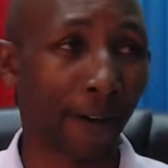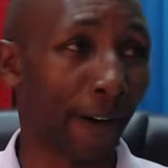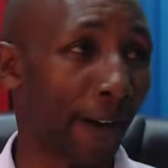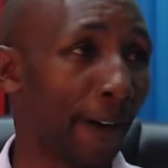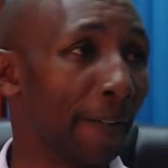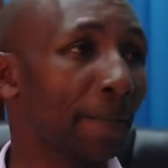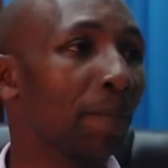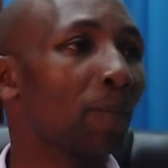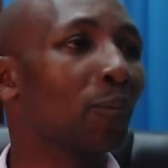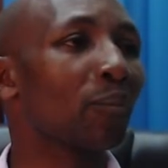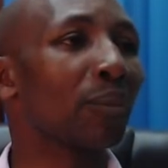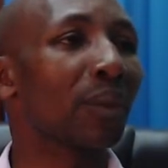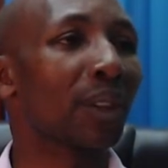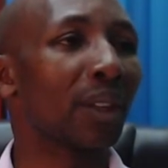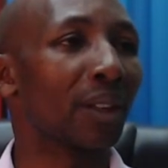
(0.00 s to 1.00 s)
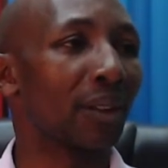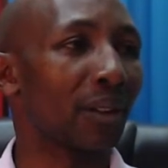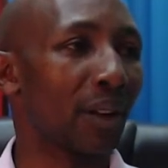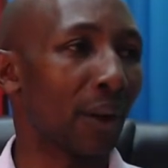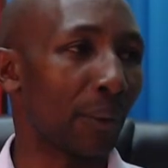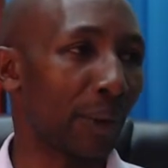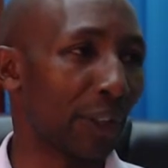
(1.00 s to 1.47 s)
Okay,
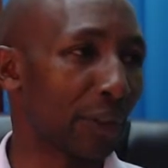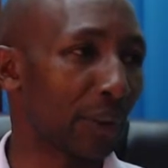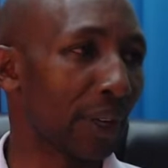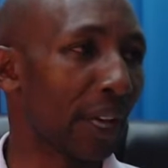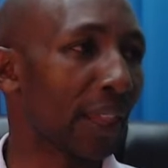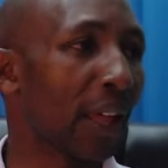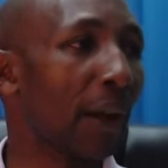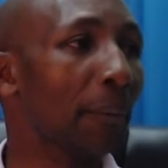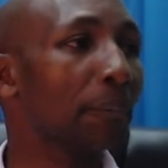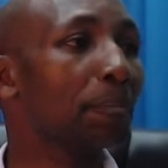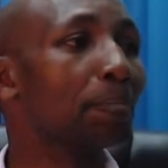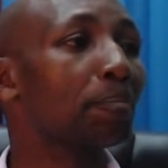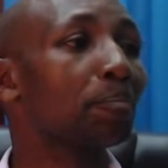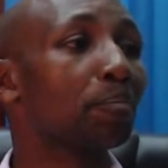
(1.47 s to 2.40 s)
are we together?